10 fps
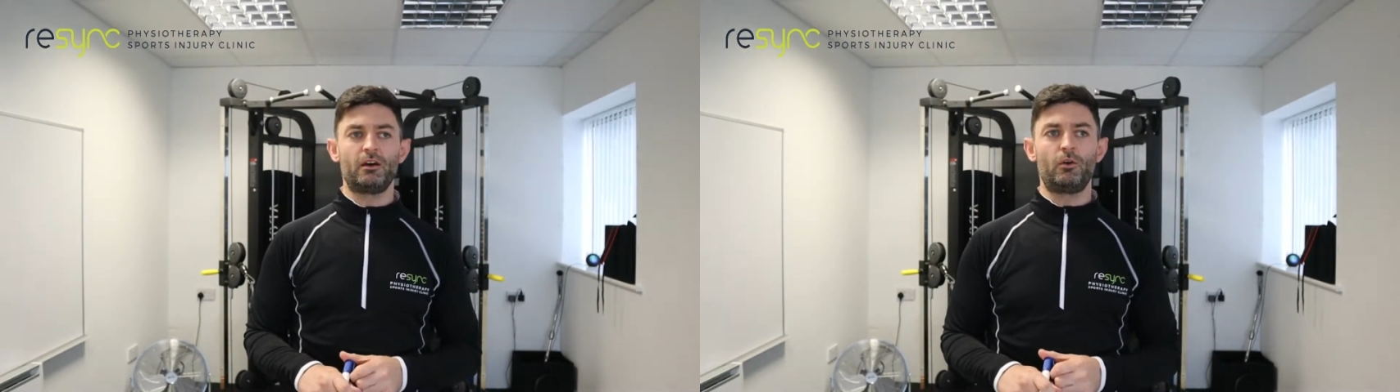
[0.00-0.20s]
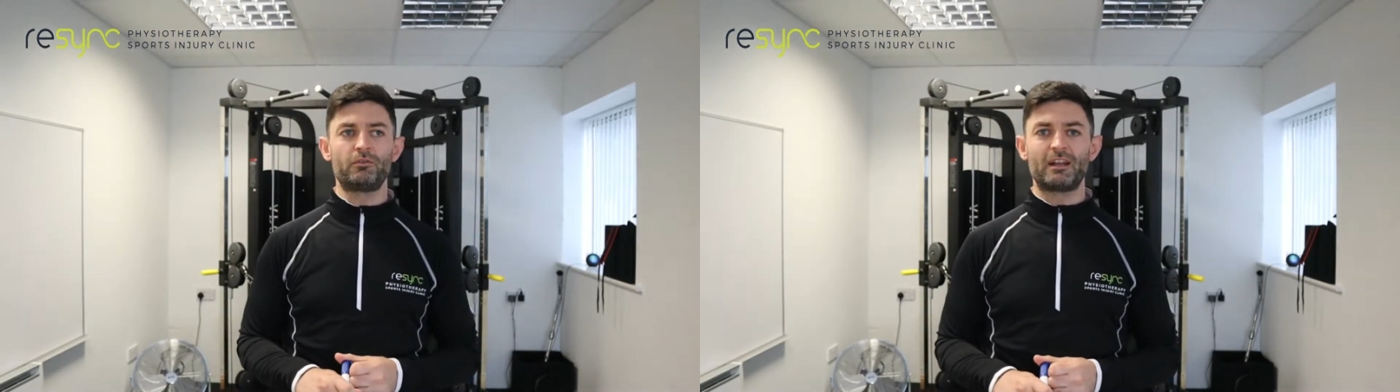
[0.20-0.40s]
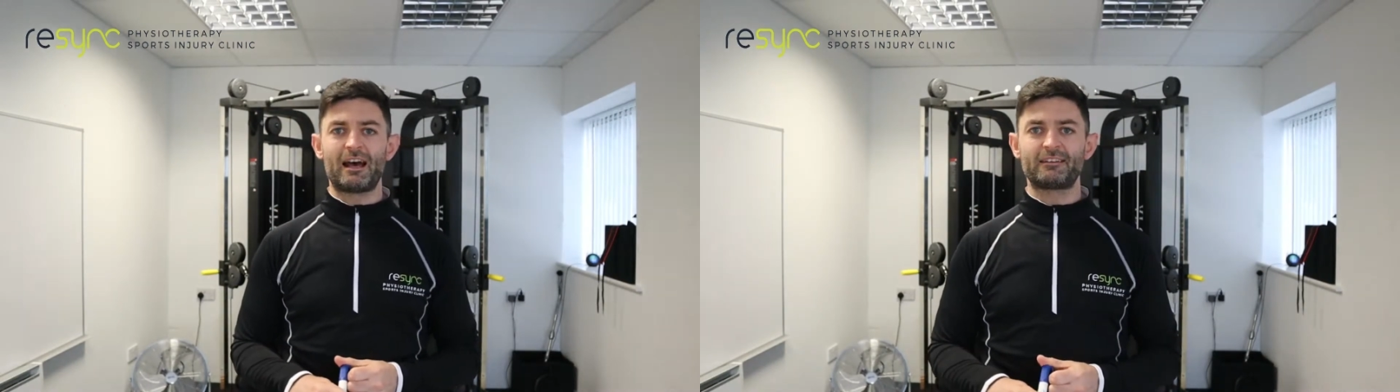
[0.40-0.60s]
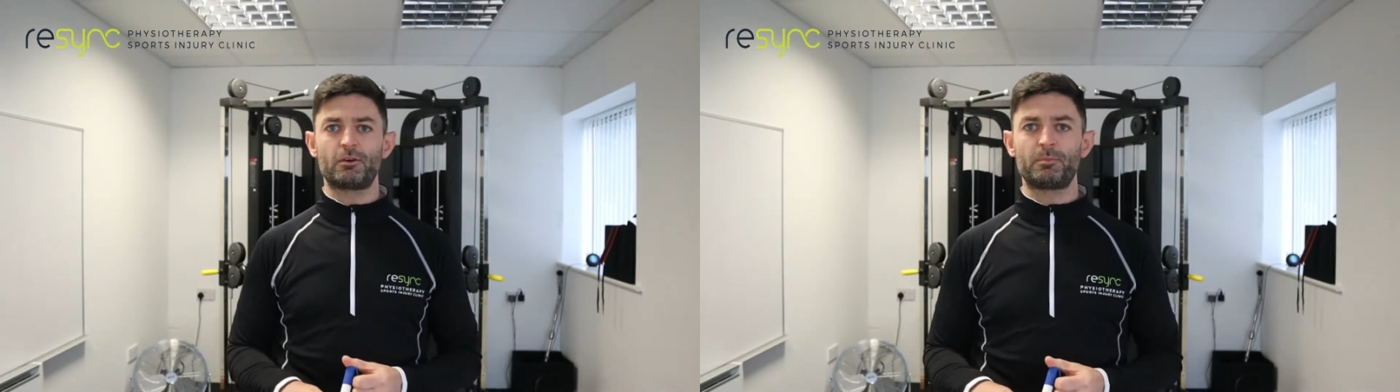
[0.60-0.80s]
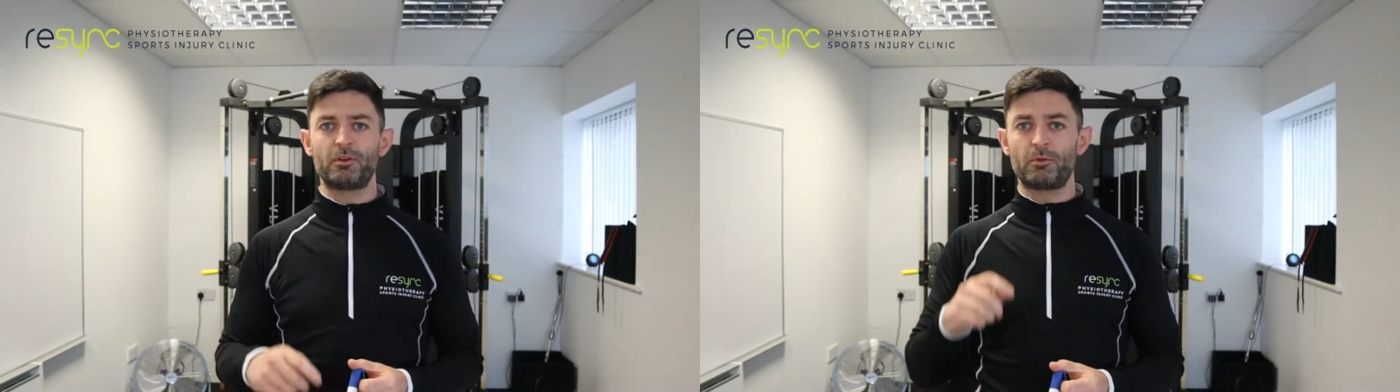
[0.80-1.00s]
Over the last
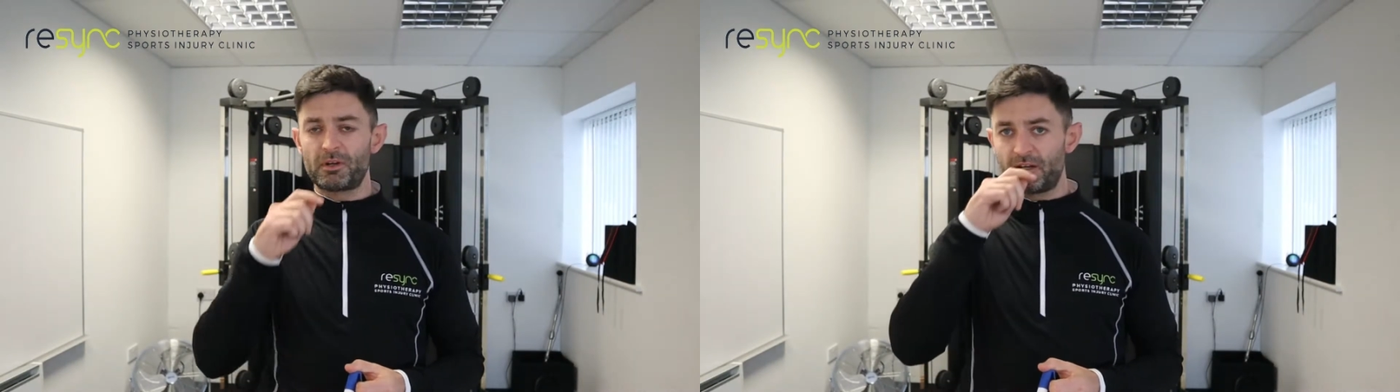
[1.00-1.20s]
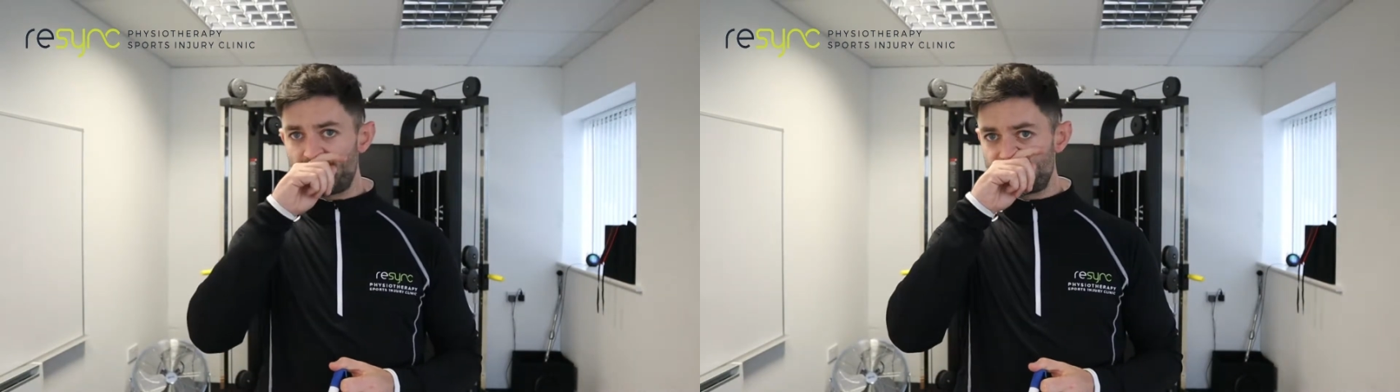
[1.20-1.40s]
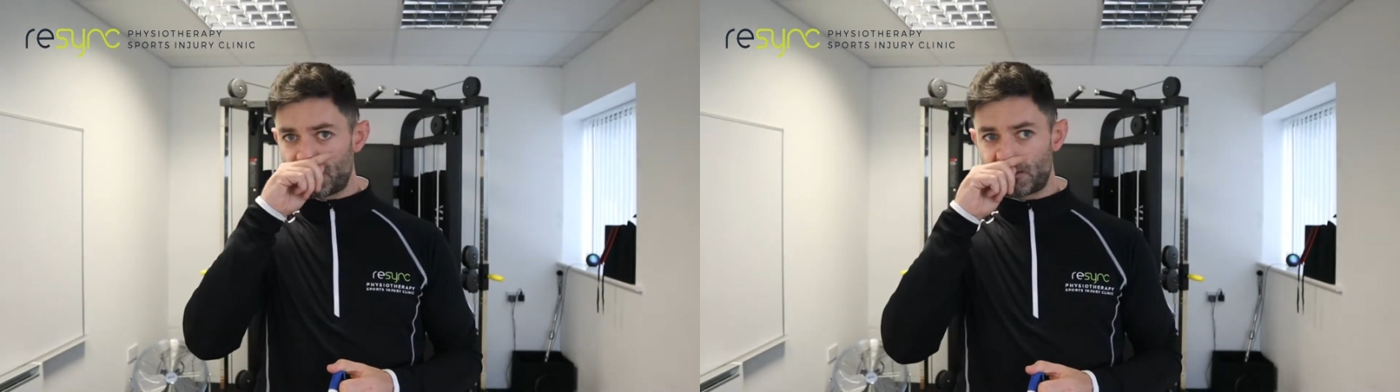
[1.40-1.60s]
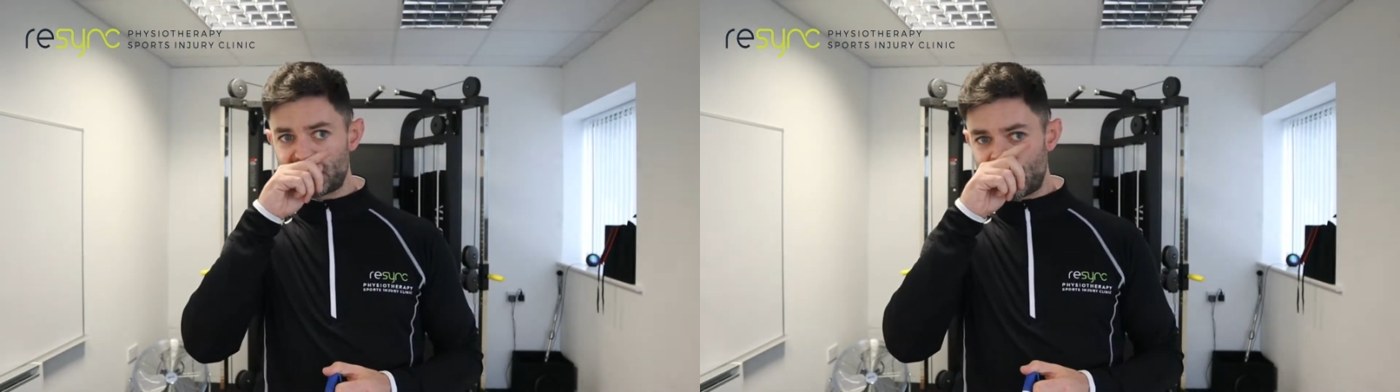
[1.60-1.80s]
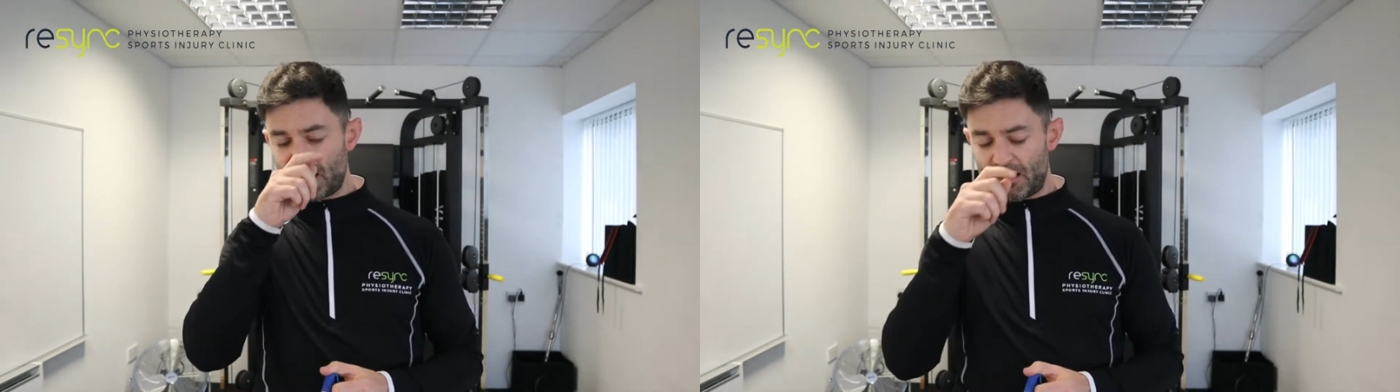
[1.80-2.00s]
number of years,
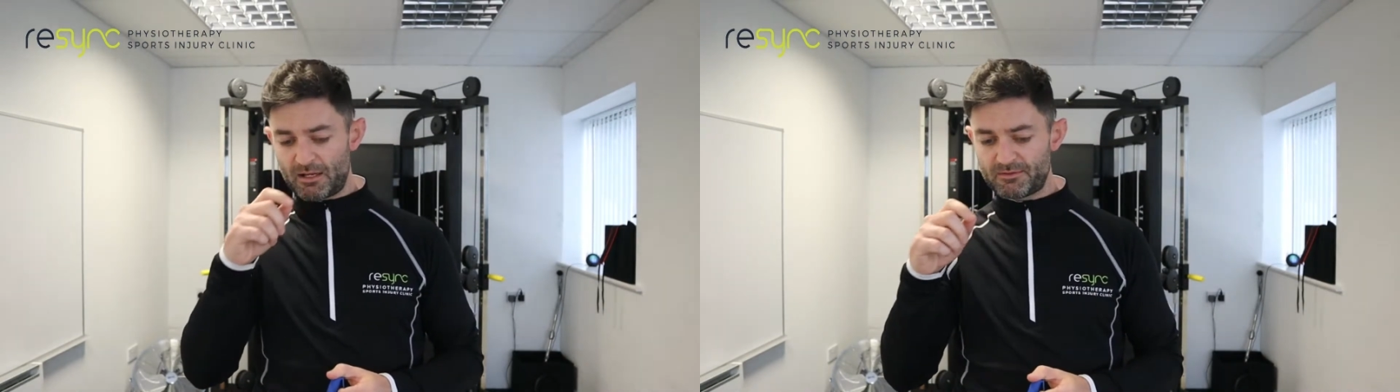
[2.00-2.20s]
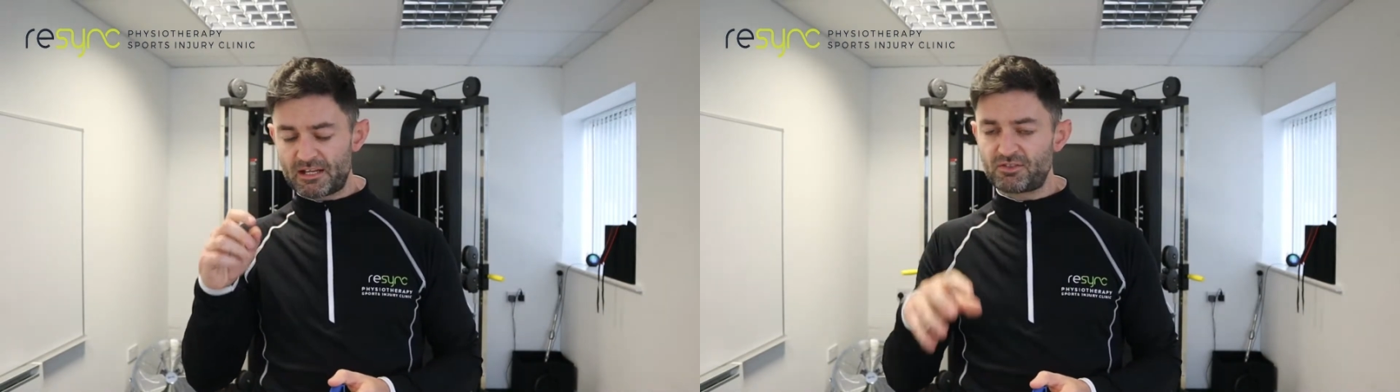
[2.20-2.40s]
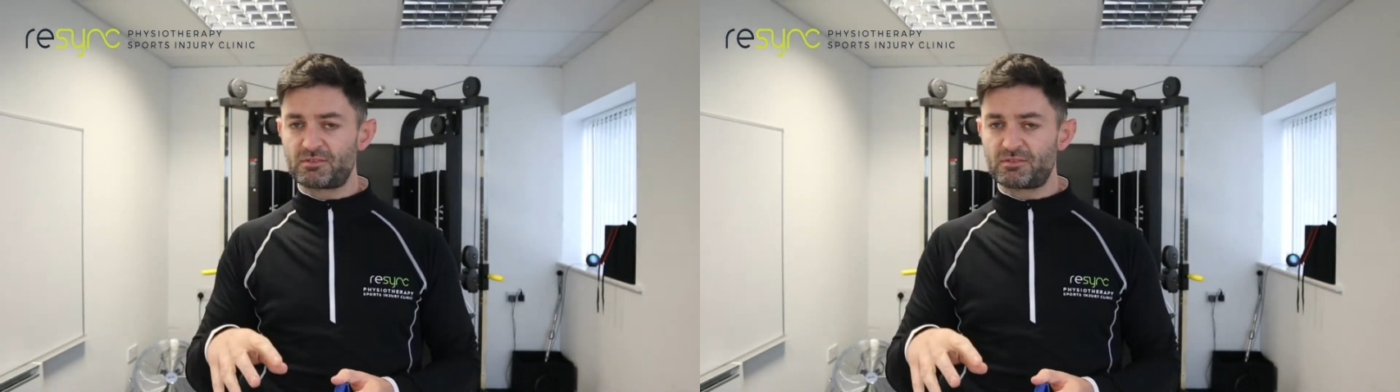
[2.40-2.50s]
Sanctuary